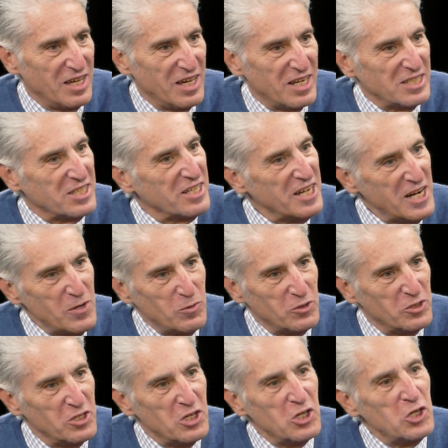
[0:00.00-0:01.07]
And I said,
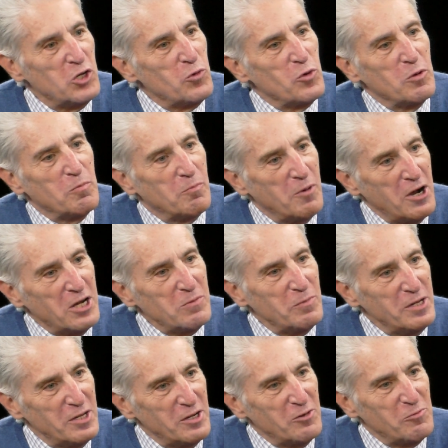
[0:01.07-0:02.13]
Harold, you remind
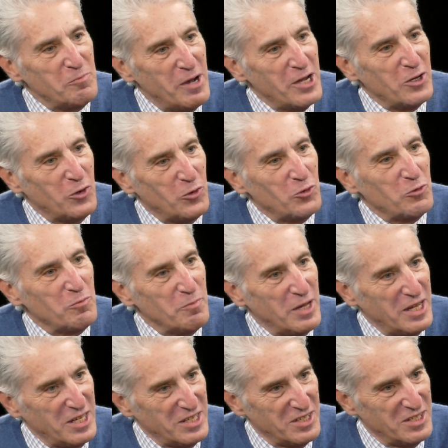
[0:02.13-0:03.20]
me of my old
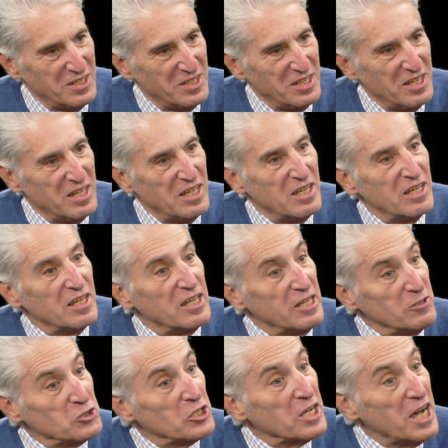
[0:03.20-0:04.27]
man. Mm -hmm. He
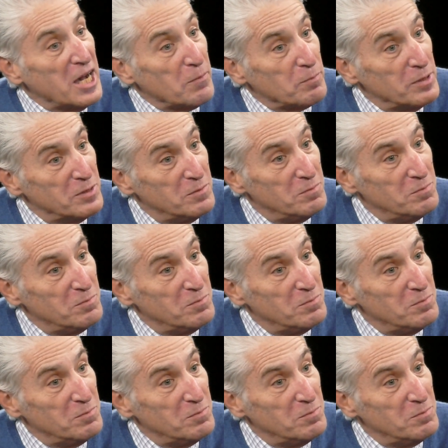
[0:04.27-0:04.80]
was a cop.